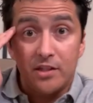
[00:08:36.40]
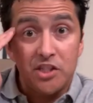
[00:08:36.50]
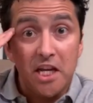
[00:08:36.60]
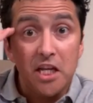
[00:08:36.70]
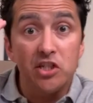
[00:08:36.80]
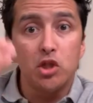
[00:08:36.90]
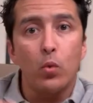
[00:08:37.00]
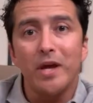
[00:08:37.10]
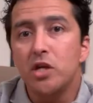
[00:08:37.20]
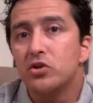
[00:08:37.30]
change the
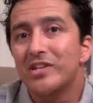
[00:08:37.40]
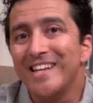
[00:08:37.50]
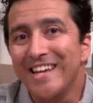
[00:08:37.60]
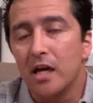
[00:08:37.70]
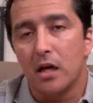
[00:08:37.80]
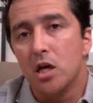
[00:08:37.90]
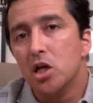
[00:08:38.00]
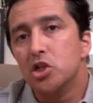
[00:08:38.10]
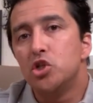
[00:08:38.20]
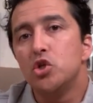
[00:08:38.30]
way you're thinking
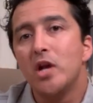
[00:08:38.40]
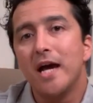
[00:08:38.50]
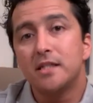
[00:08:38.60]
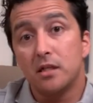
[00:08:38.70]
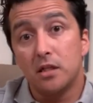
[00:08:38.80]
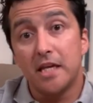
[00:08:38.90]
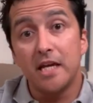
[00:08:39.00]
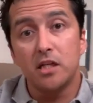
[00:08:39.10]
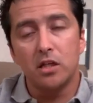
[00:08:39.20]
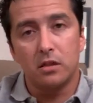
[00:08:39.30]
do not
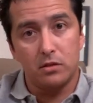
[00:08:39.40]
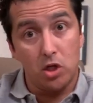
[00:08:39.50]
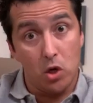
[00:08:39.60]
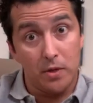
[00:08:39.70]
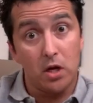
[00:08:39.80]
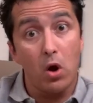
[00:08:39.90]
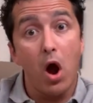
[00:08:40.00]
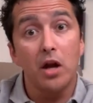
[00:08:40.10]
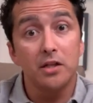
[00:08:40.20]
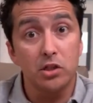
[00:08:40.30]
get you know get
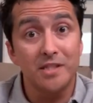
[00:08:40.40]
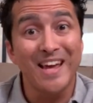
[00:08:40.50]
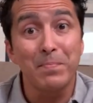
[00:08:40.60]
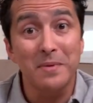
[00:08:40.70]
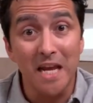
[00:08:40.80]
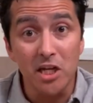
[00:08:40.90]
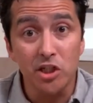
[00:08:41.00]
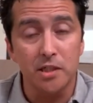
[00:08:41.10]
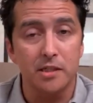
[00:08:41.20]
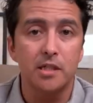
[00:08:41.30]
caught into
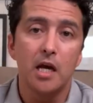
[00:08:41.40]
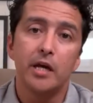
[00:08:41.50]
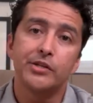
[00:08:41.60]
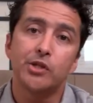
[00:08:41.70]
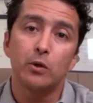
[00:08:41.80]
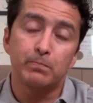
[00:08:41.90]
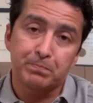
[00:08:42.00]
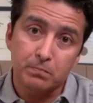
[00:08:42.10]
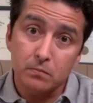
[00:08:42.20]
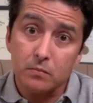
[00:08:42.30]
temptations so
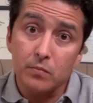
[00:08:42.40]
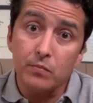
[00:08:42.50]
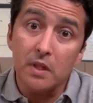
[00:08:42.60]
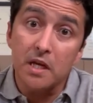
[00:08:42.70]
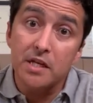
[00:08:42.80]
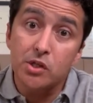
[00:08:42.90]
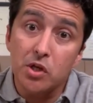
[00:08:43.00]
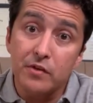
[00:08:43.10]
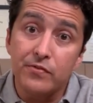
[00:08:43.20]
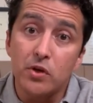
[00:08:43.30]
so
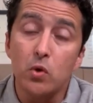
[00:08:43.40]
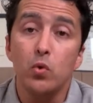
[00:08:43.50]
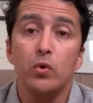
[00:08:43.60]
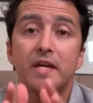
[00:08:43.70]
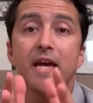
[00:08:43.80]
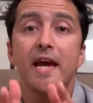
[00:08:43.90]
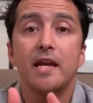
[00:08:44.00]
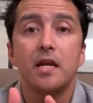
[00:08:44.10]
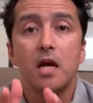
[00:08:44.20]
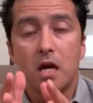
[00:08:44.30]
if you
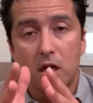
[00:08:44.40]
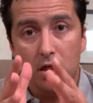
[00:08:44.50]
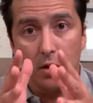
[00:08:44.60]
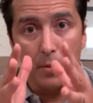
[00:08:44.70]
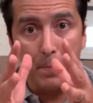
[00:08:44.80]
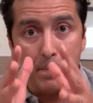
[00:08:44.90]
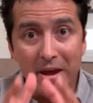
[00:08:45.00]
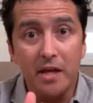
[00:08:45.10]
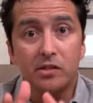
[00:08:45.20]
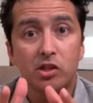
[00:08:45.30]
can
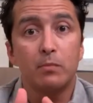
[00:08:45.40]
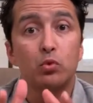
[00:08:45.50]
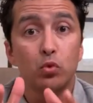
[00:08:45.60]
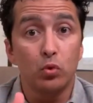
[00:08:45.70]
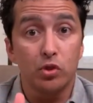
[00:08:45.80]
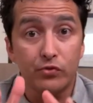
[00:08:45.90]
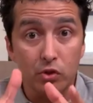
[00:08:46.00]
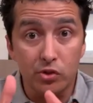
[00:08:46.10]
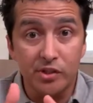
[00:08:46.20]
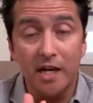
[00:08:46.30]
make some rules for
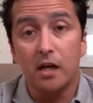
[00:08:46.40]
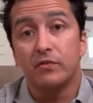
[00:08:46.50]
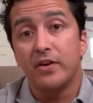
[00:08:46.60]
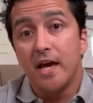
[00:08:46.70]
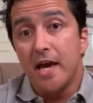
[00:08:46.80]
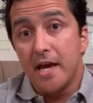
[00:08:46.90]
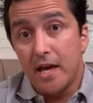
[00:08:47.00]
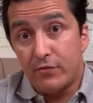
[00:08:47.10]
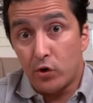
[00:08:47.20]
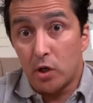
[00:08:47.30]
yourself
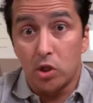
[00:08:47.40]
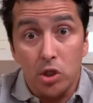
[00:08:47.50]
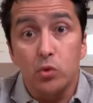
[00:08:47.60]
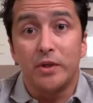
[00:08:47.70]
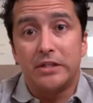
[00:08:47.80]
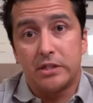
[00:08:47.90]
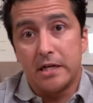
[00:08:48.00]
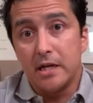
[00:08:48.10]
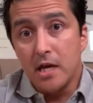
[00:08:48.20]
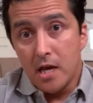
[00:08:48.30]
for a good
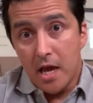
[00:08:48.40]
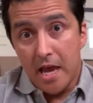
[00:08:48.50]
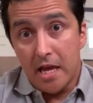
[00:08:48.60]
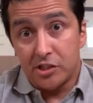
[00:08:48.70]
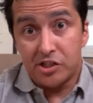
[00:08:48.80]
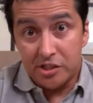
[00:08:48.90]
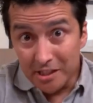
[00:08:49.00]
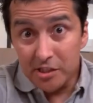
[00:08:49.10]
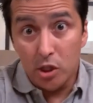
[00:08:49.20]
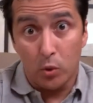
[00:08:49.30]
reason and
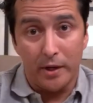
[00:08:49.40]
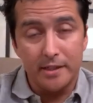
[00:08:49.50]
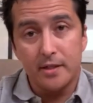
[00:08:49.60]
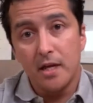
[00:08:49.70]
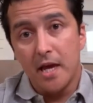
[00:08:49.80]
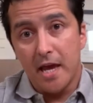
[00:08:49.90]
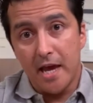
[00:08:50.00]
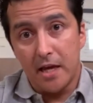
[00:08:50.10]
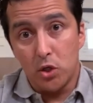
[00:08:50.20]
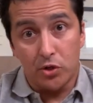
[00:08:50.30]
stick to it
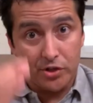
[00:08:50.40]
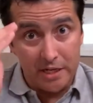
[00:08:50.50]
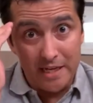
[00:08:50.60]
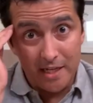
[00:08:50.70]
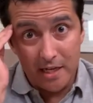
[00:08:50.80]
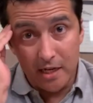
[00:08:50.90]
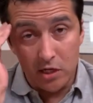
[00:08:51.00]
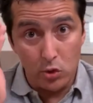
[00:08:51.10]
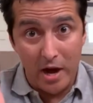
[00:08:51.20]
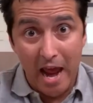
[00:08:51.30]
and your thinking
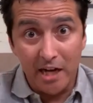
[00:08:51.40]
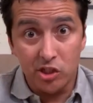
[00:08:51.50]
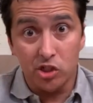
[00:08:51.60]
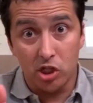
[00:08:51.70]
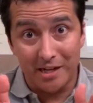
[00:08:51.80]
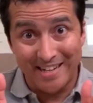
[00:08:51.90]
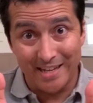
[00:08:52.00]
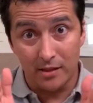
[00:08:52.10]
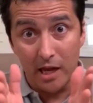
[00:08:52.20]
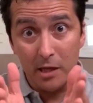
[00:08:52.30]
and your actions are in
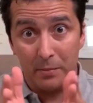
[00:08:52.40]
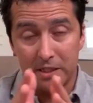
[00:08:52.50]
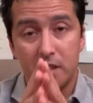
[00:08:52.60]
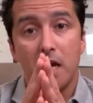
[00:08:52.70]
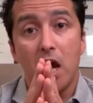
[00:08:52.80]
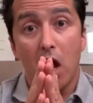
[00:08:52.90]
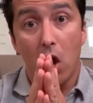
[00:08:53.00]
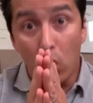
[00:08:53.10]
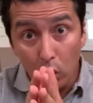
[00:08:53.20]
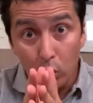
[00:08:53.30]
alignment
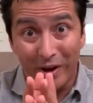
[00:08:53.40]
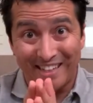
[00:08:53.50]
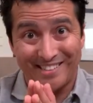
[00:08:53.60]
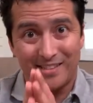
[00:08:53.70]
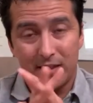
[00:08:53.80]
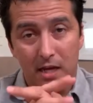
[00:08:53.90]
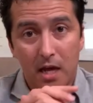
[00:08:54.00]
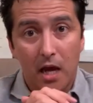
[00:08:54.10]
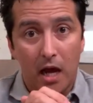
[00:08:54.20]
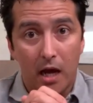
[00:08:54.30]
always
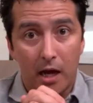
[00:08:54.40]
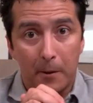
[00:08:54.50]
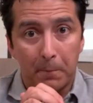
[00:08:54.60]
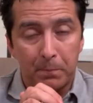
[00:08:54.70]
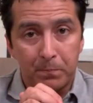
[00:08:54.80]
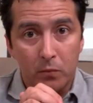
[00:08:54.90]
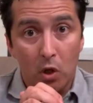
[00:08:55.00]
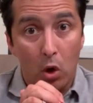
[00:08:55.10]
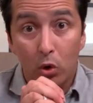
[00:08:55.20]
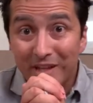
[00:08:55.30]
um,
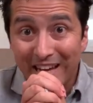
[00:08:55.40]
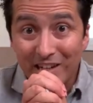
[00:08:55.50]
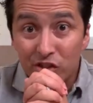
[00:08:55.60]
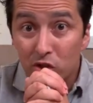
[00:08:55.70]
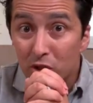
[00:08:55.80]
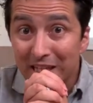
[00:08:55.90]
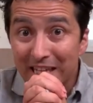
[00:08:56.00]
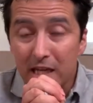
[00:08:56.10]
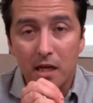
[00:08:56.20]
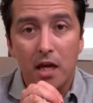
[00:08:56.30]

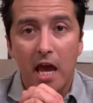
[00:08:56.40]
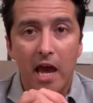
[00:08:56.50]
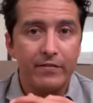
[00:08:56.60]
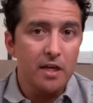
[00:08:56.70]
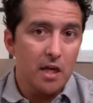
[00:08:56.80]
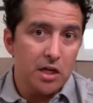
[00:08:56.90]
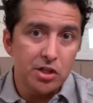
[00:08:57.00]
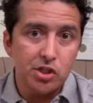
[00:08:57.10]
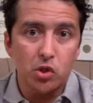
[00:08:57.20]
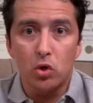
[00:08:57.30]
occasionally having a
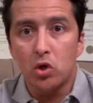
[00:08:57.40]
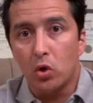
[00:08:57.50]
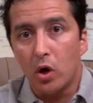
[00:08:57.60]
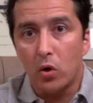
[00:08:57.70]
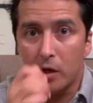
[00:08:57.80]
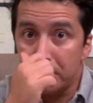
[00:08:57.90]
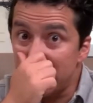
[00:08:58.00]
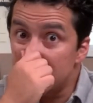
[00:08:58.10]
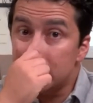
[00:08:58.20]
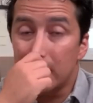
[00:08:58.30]
dessert or, or a
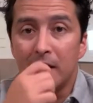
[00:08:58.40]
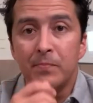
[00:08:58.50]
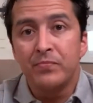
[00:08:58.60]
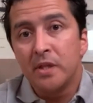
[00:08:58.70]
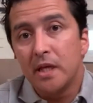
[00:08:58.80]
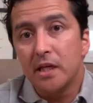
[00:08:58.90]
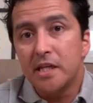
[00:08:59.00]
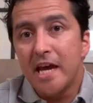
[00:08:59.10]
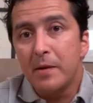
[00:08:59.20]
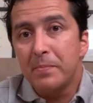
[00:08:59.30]
pizza
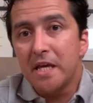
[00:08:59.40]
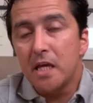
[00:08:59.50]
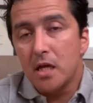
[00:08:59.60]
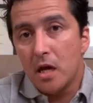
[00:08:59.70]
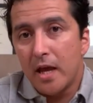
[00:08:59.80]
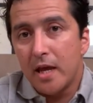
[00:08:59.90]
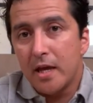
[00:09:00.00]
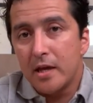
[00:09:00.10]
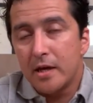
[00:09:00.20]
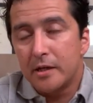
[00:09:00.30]
can be
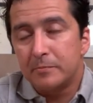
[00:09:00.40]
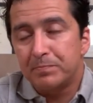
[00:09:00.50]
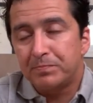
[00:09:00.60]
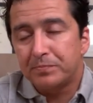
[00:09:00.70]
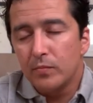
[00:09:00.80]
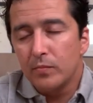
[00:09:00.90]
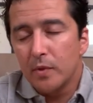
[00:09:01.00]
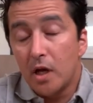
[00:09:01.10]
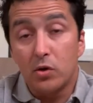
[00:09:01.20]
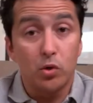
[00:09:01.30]
a, um,
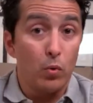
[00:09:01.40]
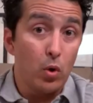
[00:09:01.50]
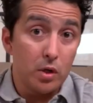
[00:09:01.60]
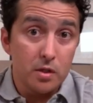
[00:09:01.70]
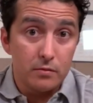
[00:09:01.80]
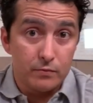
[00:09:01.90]
a reward